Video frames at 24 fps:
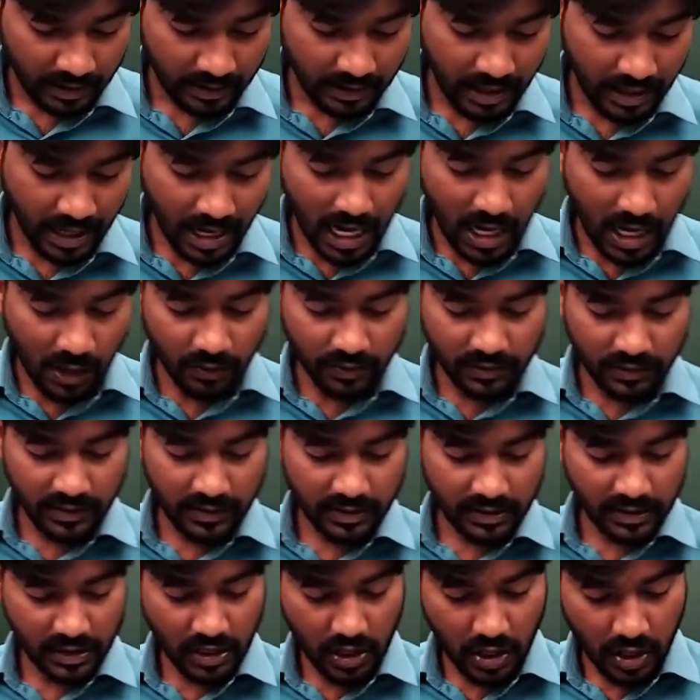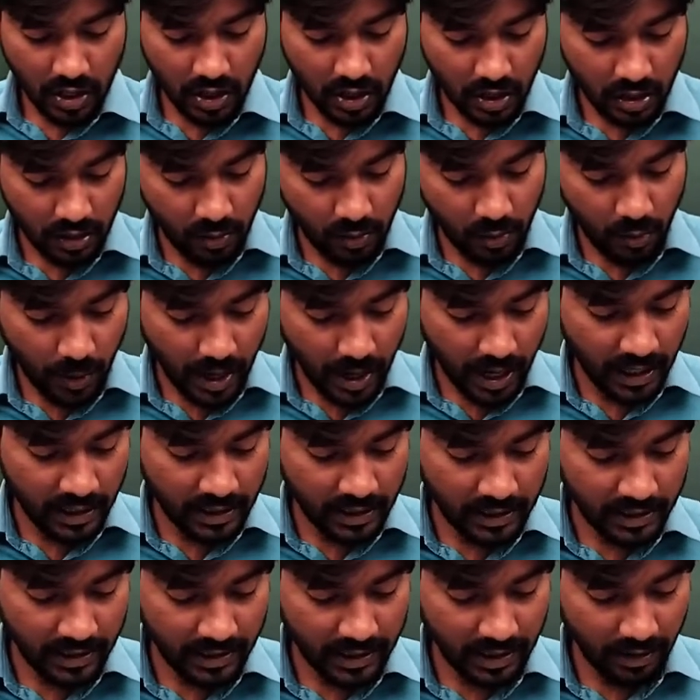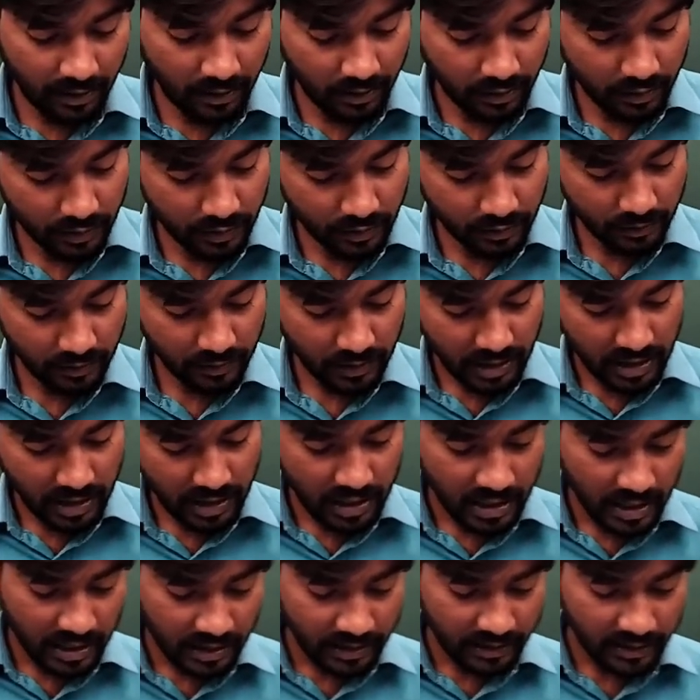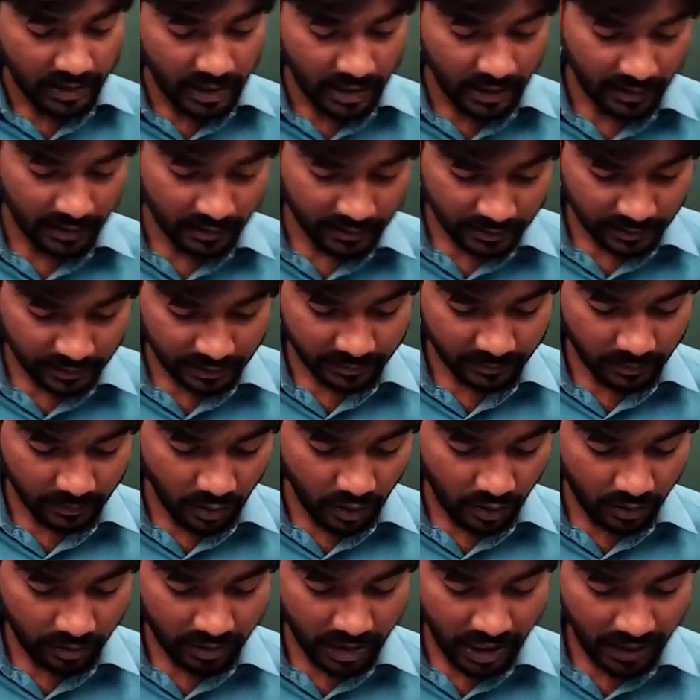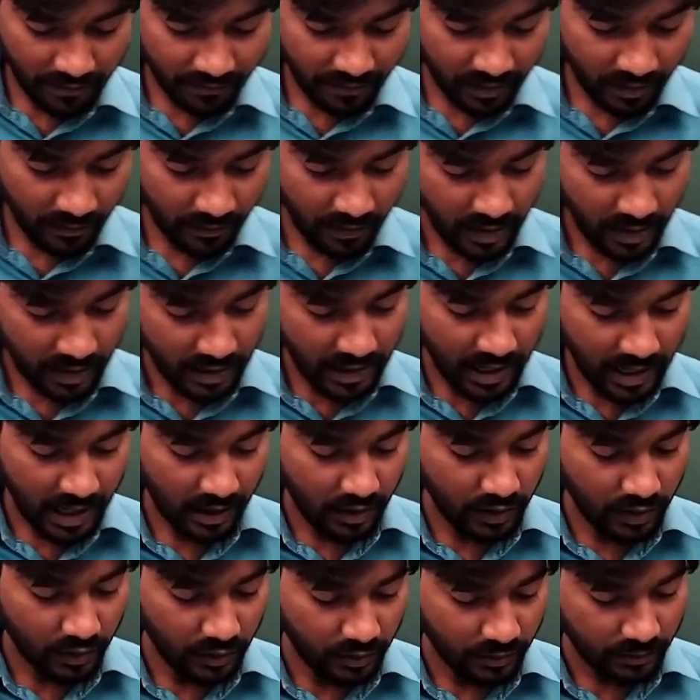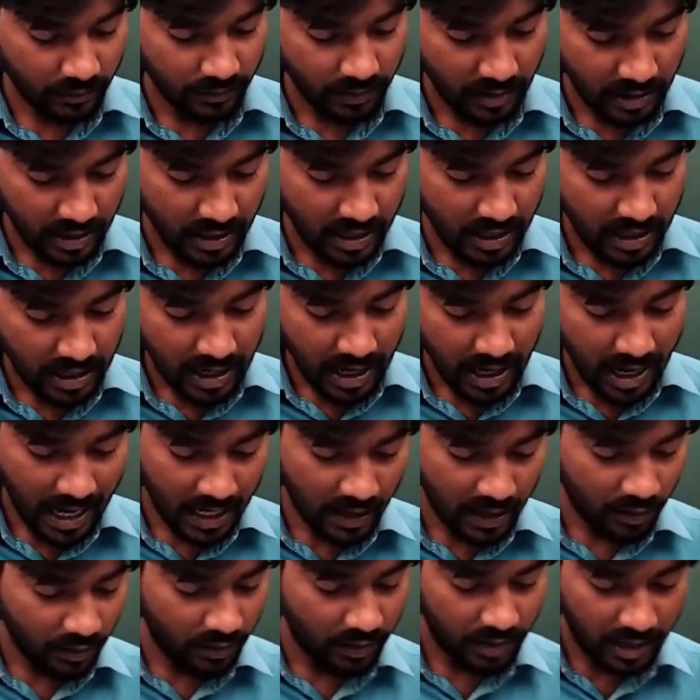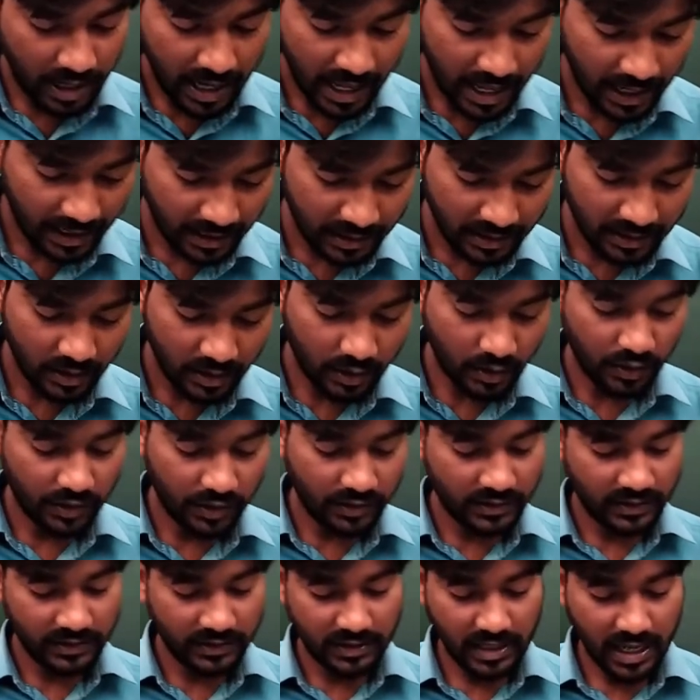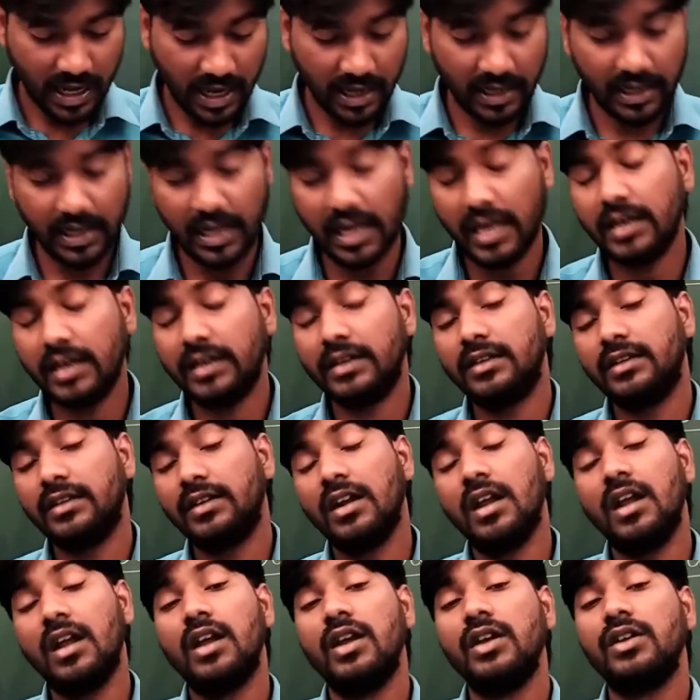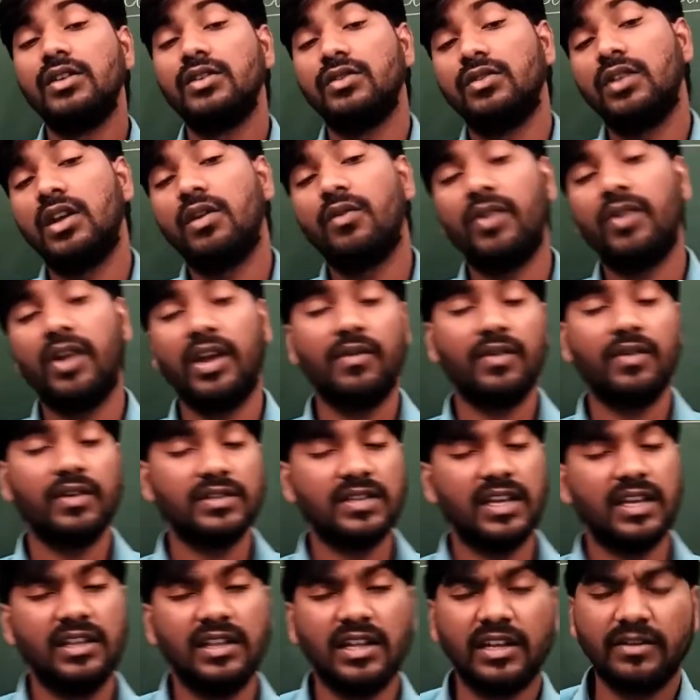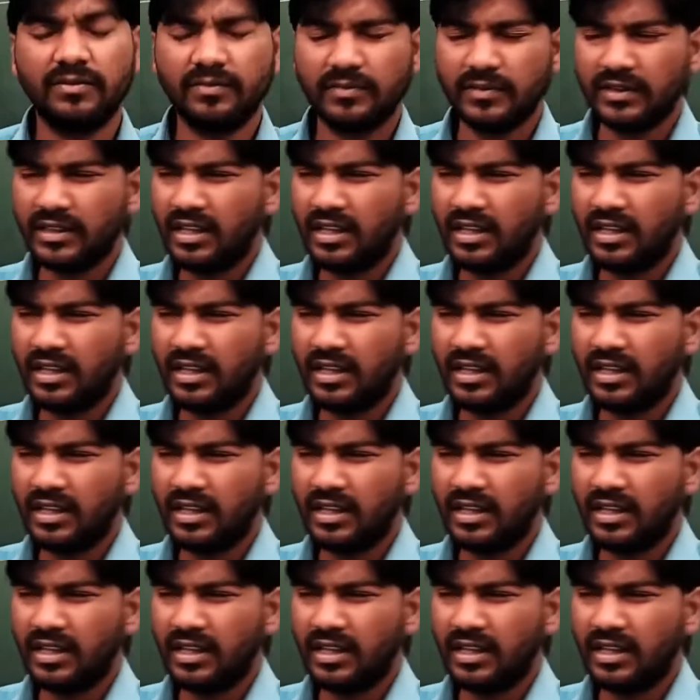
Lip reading: the houses all wait in a row. There is smoke everywhere that I go. I don't like the noises I hear. So now he was saying that